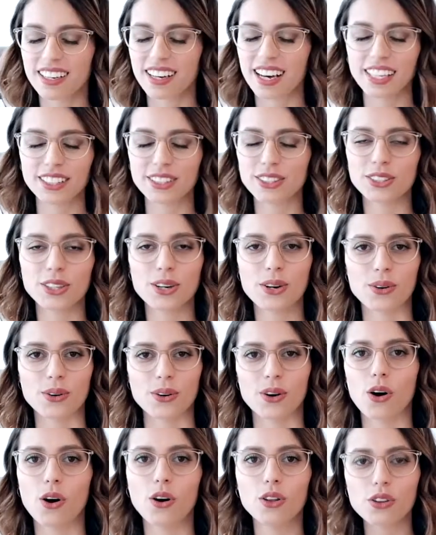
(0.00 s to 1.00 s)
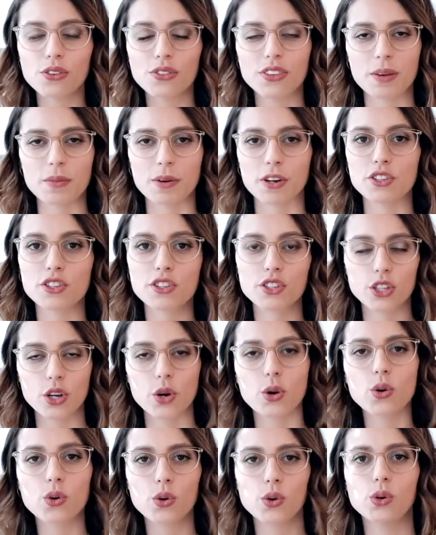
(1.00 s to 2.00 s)
I don't know, all of them are
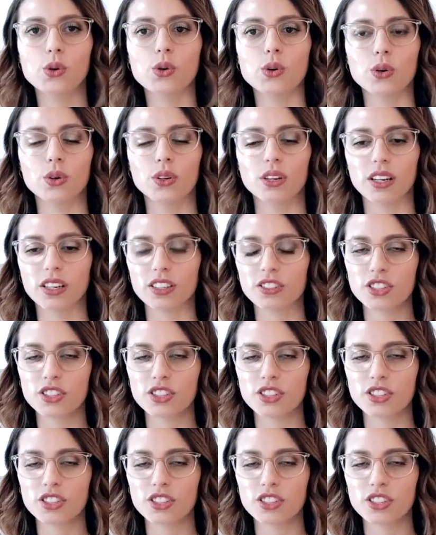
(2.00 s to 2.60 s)
so cool.